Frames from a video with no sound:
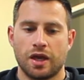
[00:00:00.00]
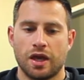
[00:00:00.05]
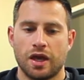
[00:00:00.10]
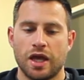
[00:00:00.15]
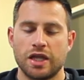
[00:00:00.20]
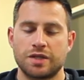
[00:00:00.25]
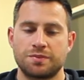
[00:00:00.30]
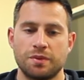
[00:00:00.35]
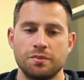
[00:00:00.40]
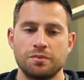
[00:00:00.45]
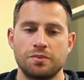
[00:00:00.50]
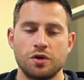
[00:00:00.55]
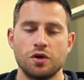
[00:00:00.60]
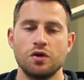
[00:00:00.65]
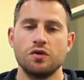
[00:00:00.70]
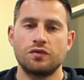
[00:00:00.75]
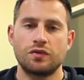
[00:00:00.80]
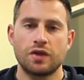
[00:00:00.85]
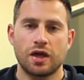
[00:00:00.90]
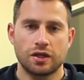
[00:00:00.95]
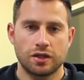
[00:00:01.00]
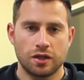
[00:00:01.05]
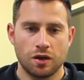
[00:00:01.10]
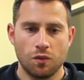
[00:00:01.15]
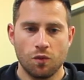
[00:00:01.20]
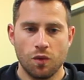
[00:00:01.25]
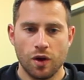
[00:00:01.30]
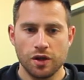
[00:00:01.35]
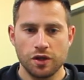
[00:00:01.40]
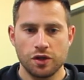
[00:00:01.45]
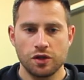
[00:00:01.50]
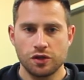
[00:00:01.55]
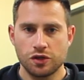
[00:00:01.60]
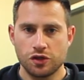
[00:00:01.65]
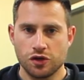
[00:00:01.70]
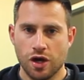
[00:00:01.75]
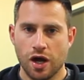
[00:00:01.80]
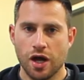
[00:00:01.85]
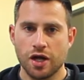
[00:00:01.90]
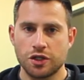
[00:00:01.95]
it's been proved that when you're
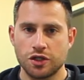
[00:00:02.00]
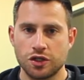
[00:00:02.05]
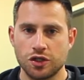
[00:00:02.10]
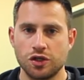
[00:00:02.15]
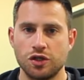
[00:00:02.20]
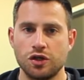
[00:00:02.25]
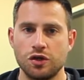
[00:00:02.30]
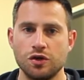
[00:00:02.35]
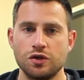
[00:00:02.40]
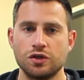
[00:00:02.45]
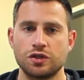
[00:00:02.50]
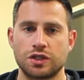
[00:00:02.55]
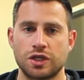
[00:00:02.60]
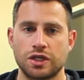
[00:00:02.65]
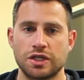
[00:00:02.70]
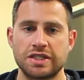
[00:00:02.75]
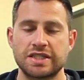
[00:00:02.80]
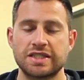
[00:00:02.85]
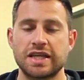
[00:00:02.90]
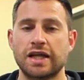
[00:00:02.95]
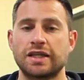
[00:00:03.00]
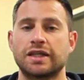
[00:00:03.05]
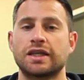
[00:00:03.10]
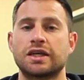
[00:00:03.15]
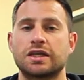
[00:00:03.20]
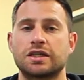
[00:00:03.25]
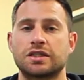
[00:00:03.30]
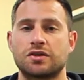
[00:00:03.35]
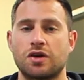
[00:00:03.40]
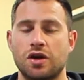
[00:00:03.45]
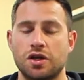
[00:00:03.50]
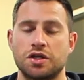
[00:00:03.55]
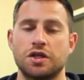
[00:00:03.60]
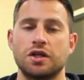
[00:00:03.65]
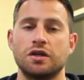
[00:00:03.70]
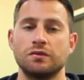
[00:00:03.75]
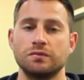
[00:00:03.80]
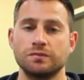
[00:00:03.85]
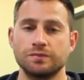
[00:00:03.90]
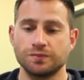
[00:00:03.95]
trying to use static
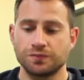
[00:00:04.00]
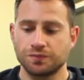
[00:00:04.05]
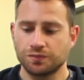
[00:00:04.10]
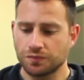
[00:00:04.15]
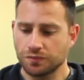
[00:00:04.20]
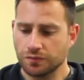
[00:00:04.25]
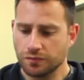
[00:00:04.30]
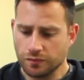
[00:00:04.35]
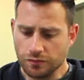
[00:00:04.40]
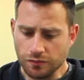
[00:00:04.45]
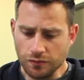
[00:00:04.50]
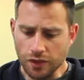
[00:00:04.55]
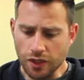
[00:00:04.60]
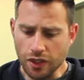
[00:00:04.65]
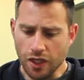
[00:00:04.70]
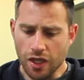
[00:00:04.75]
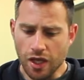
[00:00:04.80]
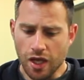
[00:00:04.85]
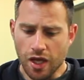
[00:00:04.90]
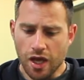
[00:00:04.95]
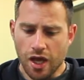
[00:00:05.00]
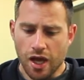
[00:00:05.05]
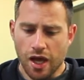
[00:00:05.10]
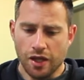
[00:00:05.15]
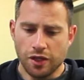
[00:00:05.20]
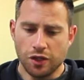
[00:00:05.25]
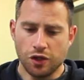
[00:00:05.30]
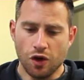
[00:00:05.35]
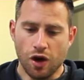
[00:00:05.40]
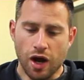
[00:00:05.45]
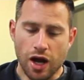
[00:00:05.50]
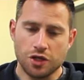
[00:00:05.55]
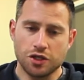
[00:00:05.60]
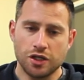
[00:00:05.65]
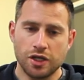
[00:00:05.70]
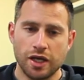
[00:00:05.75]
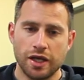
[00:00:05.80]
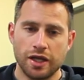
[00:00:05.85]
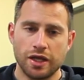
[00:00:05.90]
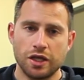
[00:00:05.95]
stretching, you
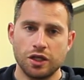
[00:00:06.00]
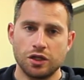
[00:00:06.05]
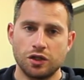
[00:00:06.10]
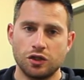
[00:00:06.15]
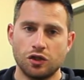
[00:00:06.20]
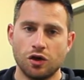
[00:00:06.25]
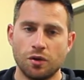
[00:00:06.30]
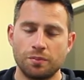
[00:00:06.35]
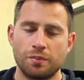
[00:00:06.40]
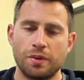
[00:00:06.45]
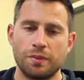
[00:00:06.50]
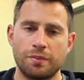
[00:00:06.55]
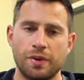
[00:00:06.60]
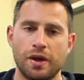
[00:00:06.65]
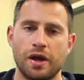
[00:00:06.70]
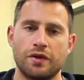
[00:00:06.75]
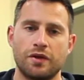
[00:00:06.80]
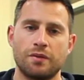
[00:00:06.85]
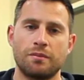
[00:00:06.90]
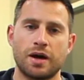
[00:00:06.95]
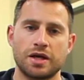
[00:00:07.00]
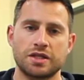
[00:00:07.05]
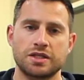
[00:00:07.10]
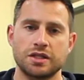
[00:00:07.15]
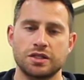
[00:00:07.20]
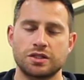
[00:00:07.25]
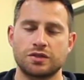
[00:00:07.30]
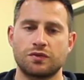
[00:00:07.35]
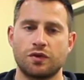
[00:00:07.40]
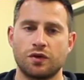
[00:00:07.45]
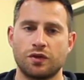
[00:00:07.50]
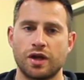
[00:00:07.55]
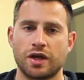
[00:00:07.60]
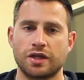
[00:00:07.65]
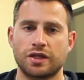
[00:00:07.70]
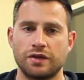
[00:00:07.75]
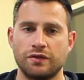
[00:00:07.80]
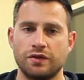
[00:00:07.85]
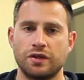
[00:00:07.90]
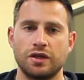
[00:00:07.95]
don't prepare the muscles for the
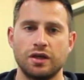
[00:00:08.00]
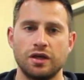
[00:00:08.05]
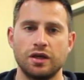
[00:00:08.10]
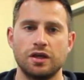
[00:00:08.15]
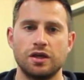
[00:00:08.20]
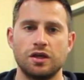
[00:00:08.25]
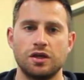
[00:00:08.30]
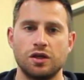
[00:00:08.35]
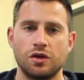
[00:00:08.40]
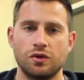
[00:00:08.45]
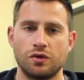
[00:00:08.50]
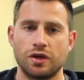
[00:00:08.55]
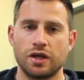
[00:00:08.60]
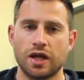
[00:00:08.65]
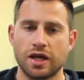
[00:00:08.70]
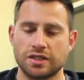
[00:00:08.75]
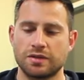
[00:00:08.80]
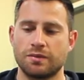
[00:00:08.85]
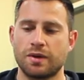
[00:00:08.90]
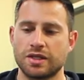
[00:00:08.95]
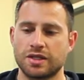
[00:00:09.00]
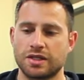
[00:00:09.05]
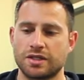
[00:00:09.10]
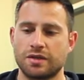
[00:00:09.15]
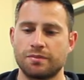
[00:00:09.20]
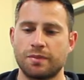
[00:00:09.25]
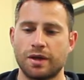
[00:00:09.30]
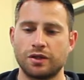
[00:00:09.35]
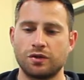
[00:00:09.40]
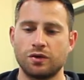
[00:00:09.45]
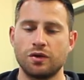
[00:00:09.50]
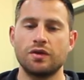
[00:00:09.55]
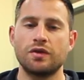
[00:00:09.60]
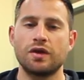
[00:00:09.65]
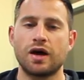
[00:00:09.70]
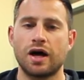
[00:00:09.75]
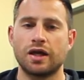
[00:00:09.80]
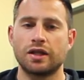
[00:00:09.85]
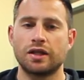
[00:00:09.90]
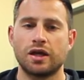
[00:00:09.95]
activity, you relax the muscles, and by doing
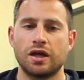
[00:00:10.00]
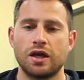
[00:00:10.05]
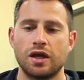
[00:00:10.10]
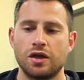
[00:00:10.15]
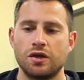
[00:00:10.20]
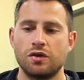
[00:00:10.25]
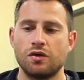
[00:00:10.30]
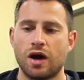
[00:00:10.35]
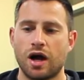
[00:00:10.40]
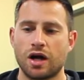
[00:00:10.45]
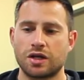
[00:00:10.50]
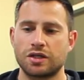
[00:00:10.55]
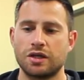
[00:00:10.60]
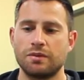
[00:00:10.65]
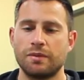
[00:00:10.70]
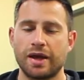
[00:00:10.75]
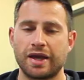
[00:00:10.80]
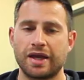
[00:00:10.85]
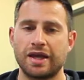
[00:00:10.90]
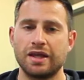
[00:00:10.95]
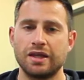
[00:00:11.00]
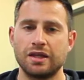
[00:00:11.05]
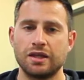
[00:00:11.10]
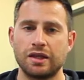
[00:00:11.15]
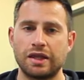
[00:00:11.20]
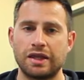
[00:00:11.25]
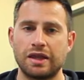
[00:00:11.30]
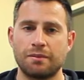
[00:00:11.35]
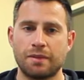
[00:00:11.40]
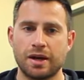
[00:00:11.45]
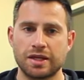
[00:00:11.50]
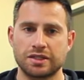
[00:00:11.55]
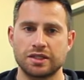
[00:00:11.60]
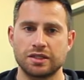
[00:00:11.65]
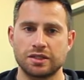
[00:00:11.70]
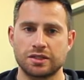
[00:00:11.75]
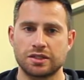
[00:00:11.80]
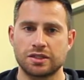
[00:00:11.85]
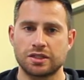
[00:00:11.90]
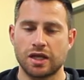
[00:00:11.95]
that you're actually making the
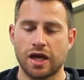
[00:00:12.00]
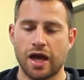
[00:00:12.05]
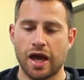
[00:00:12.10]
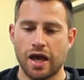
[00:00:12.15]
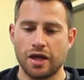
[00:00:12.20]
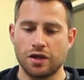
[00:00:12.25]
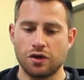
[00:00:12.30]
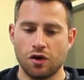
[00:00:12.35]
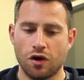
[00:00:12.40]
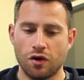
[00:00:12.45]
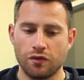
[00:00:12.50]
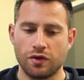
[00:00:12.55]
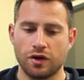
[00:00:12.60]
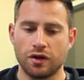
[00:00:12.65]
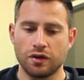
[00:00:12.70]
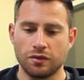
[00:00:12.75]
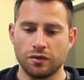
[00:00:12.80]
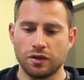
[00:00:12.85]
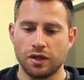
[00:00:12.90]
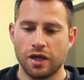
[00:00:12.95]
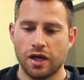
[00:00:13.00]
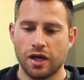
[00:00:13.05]
muscles and your overall